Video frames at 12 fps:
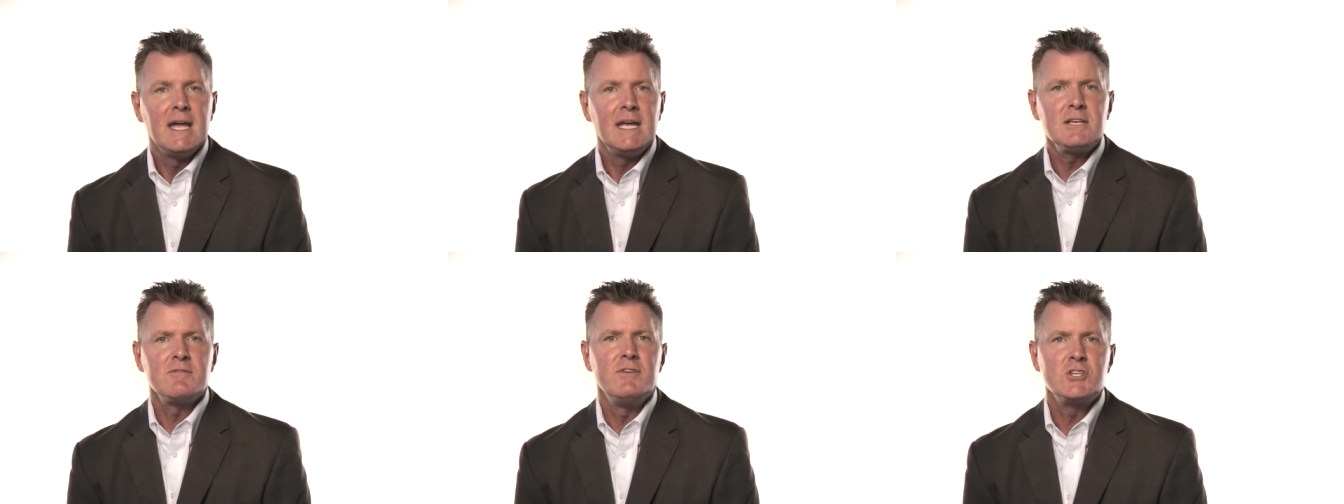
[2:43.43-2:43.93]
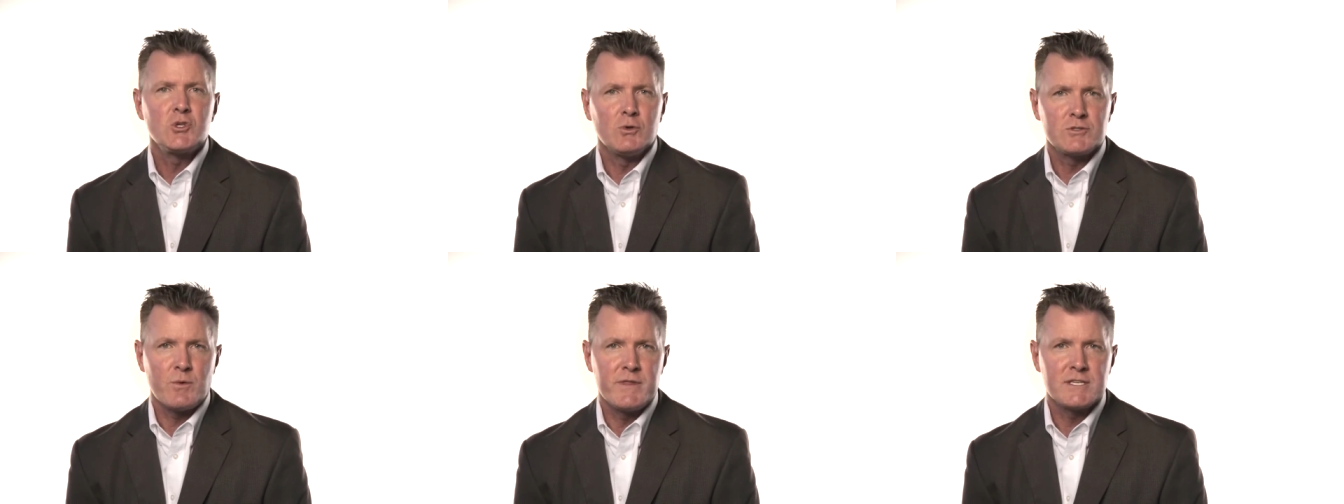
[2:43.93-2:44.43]

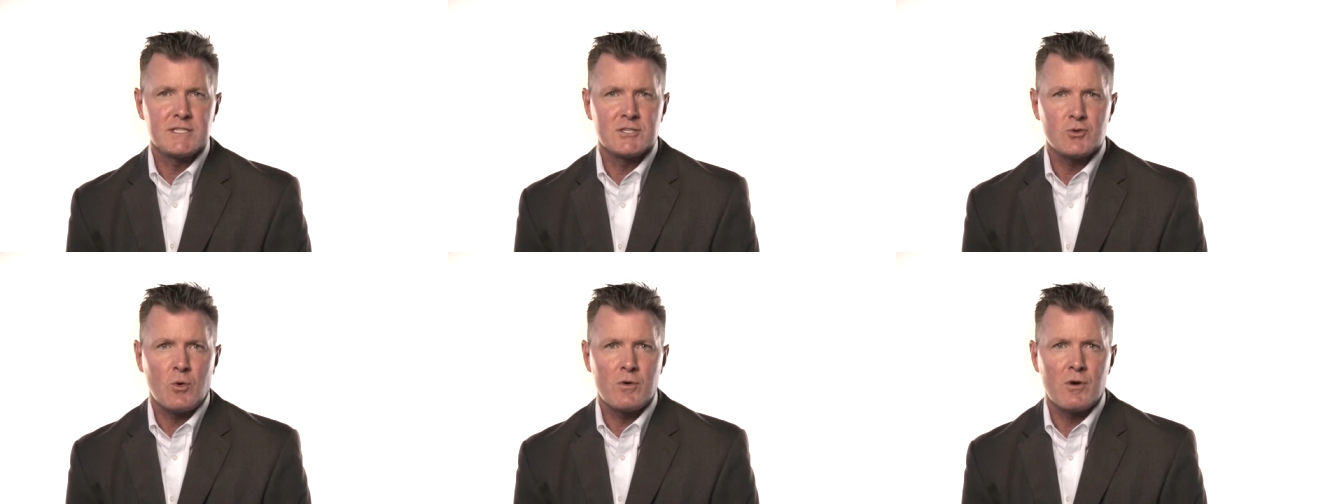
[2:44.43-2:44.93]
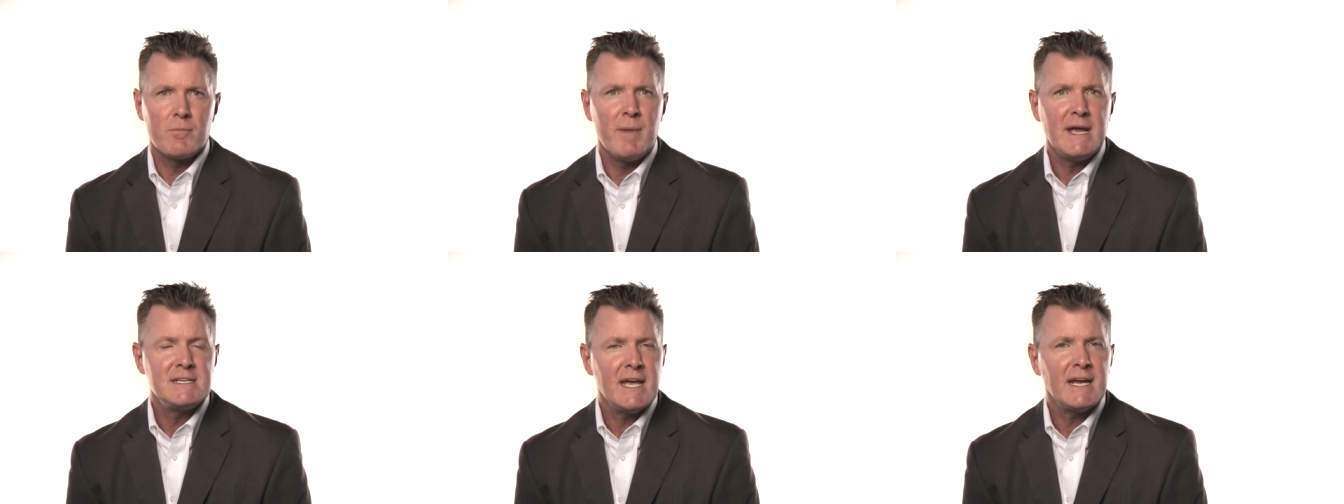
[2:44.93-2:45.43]
Individuals with this disorder
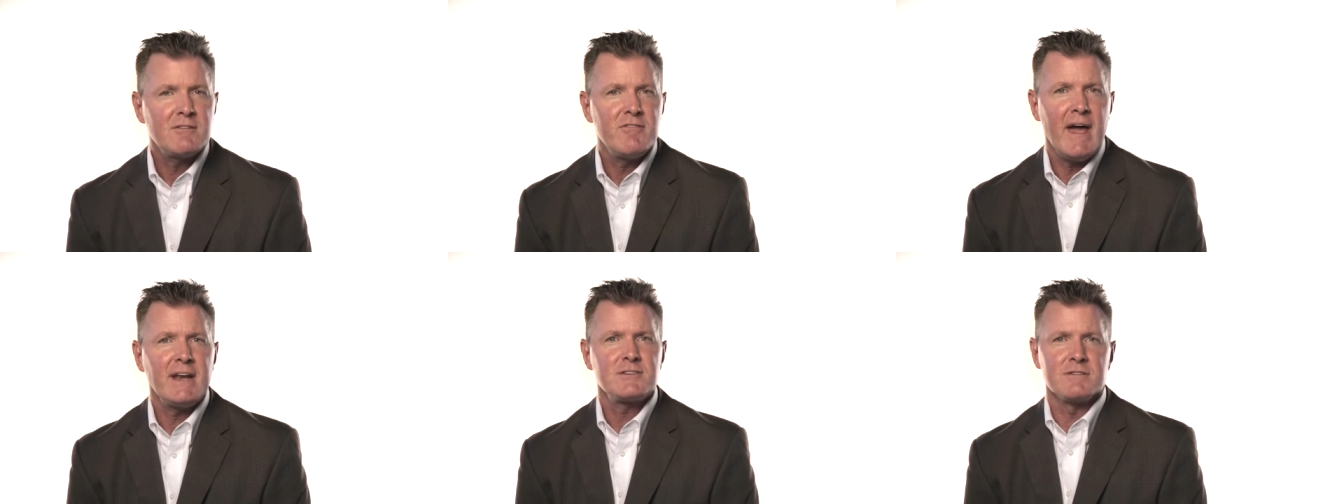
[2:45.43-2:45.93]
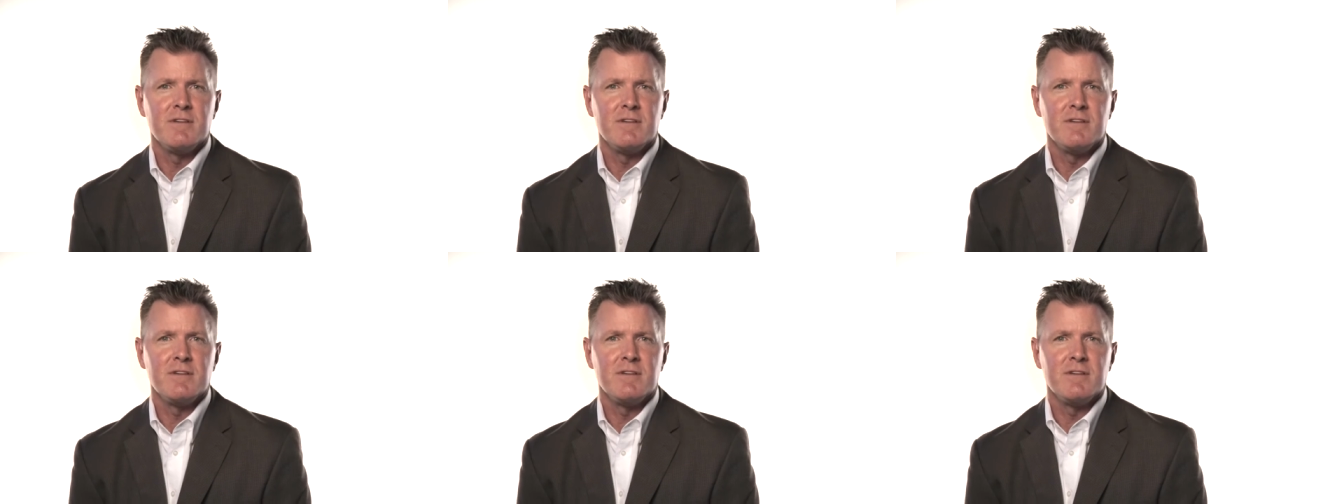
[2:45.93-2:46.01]
may take advantage